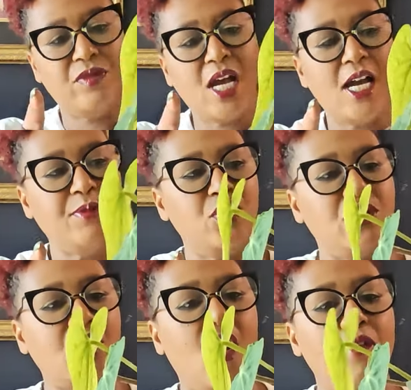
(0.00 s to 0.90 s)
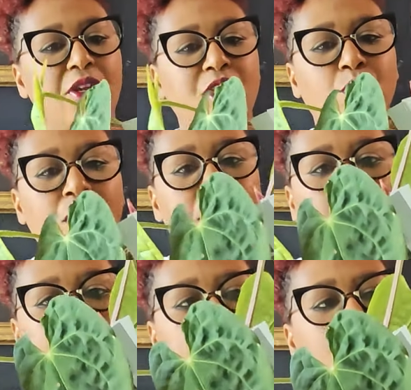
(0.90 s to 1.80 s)
time you saw this
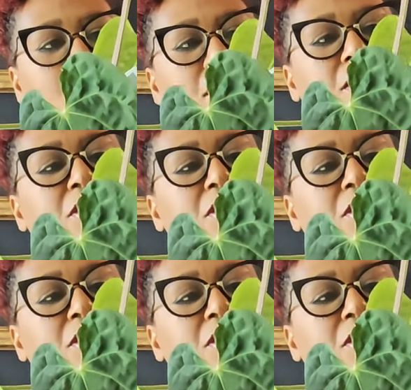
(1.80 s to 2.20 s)
one, that